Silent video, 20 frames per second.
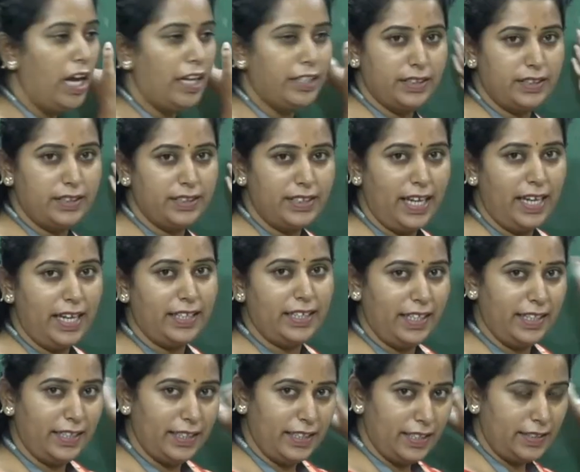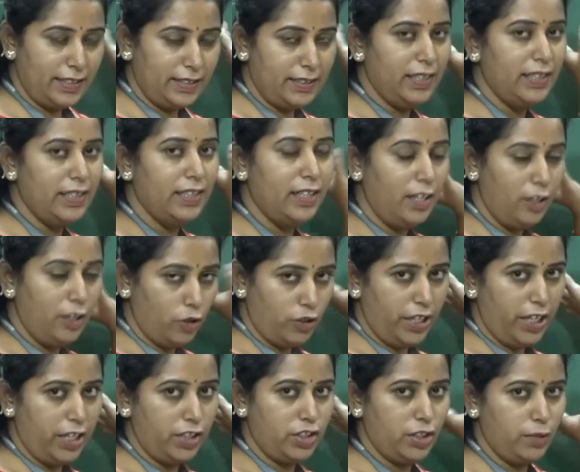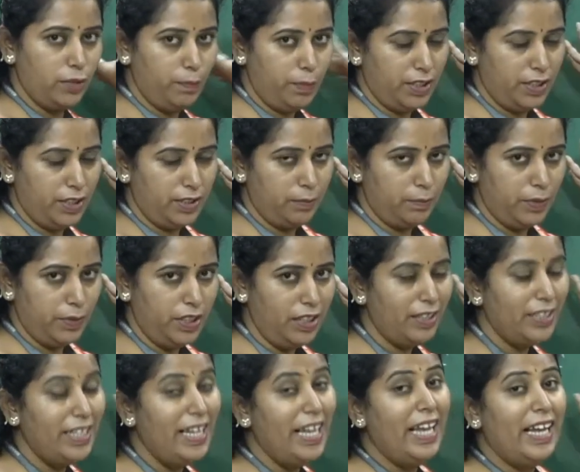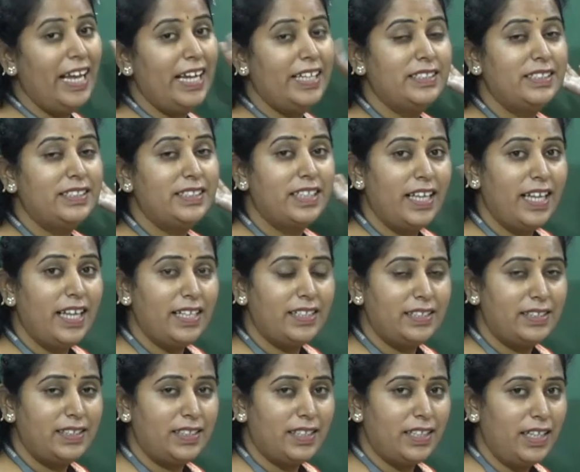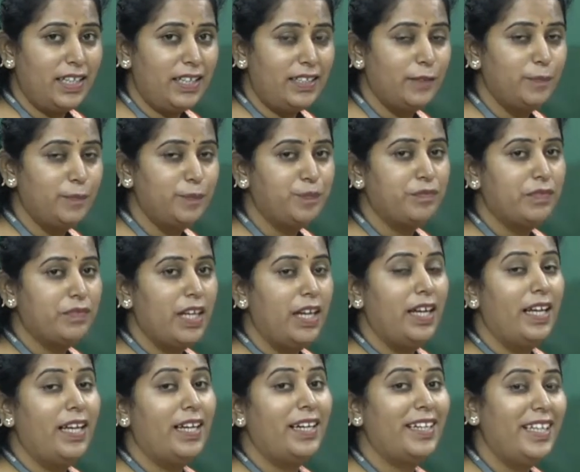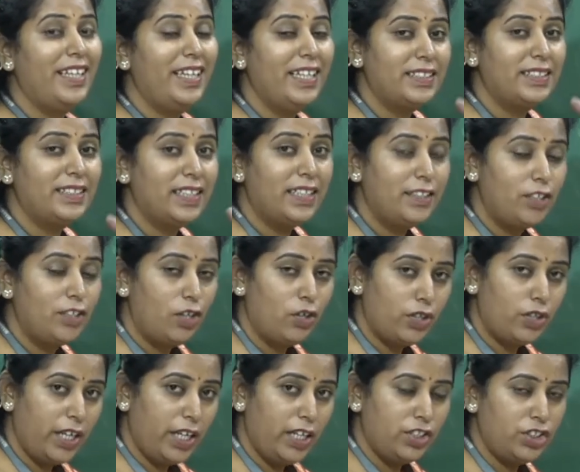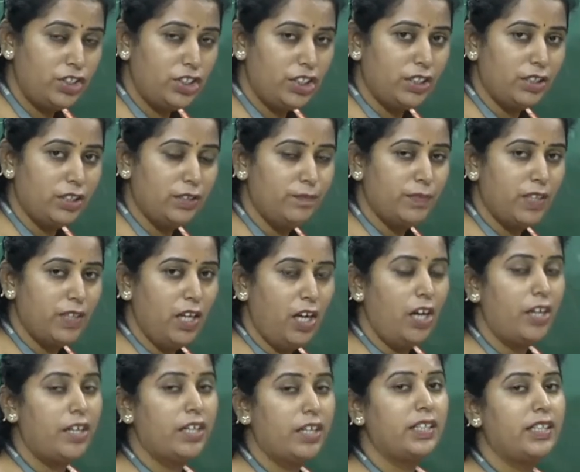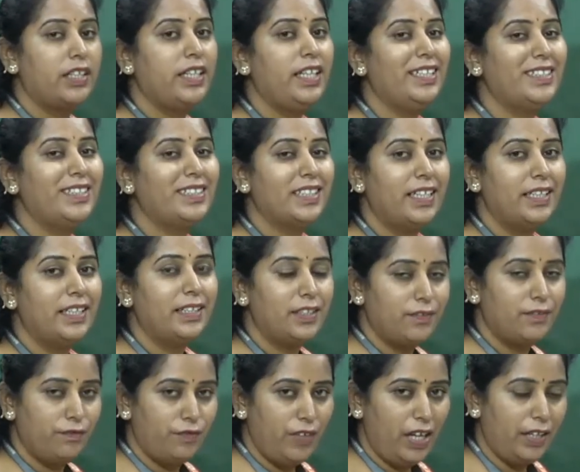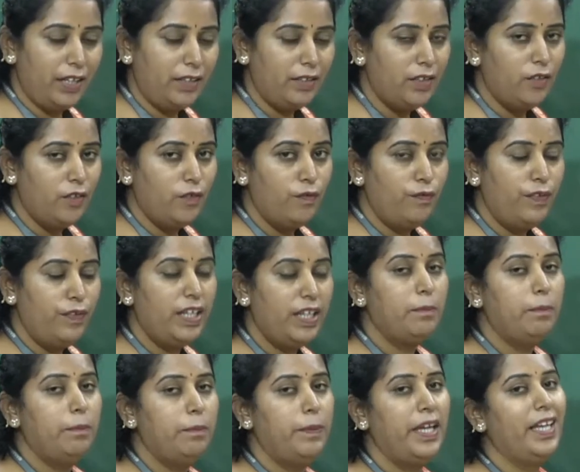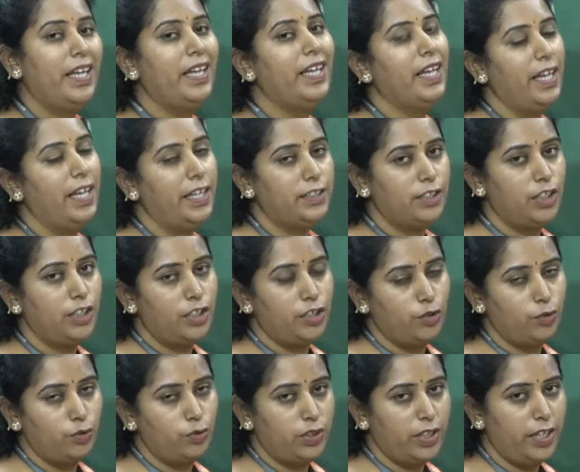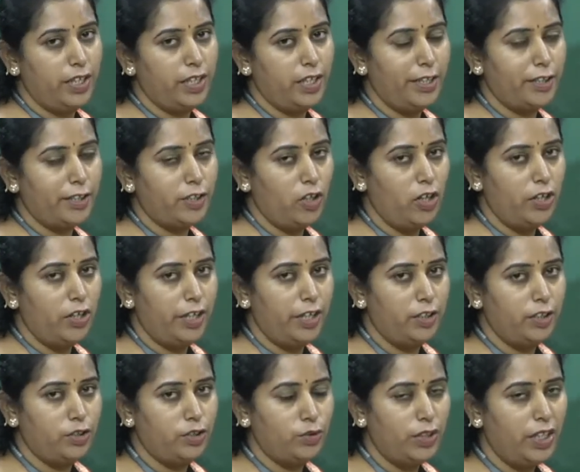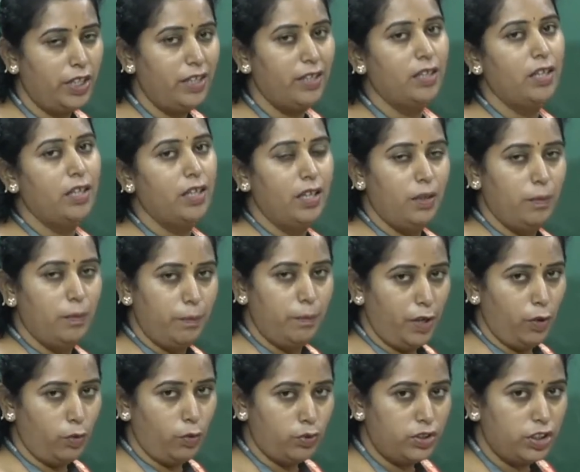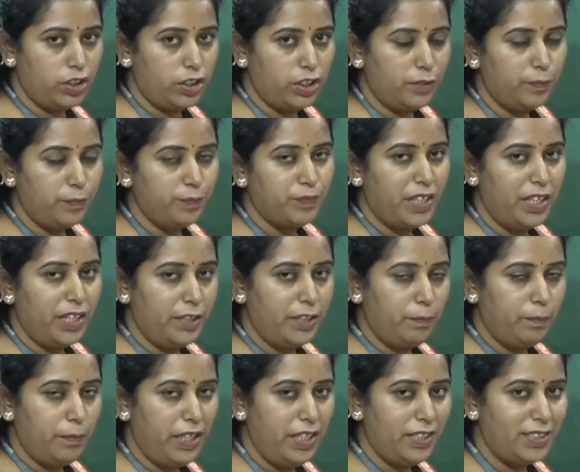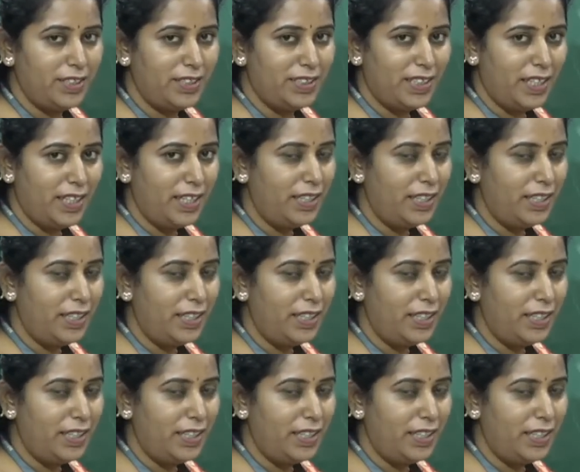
to understand in this location principle. It says that recent location or recent one will be executed according to the browser. It means